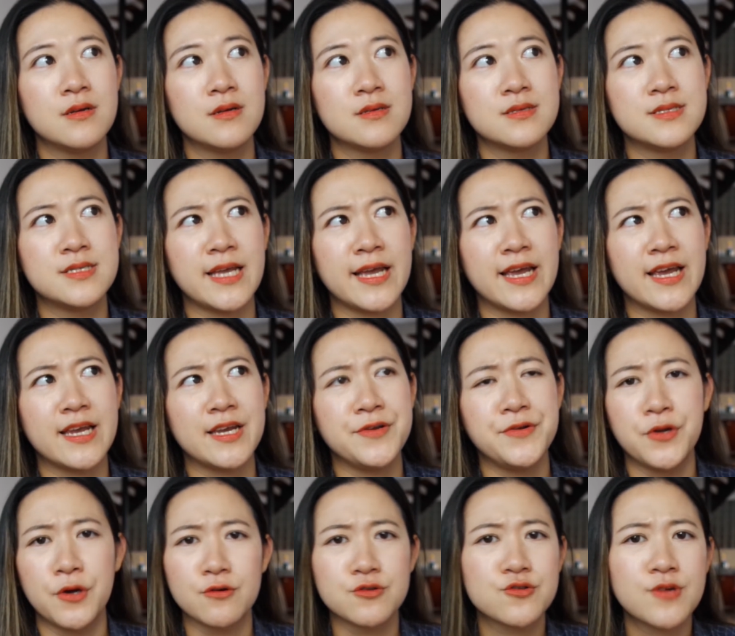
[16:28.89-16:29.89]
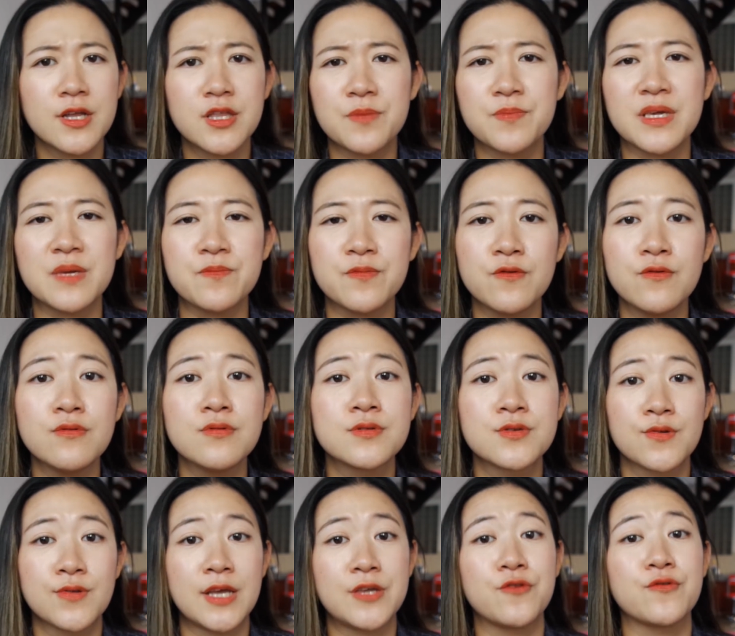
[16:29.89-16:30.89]
say no to other people,
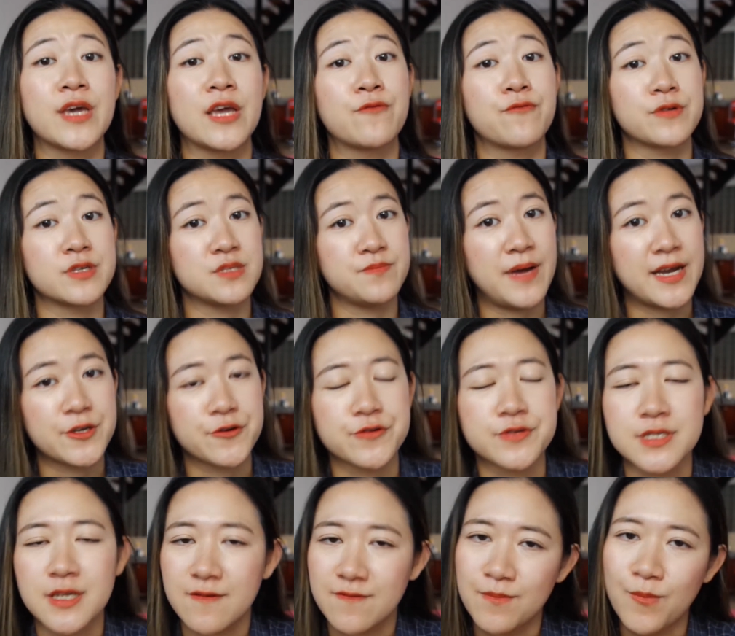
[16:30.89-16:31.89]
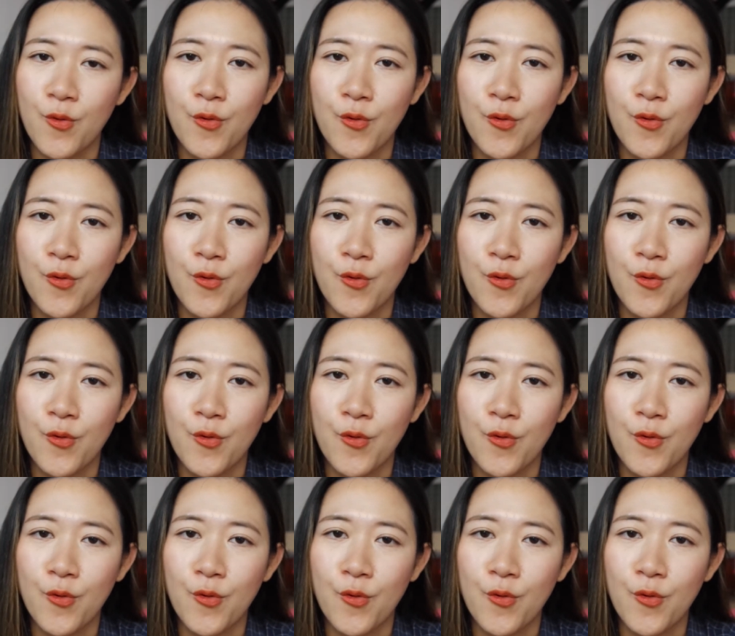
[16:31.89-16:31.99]
so that you can respect yourself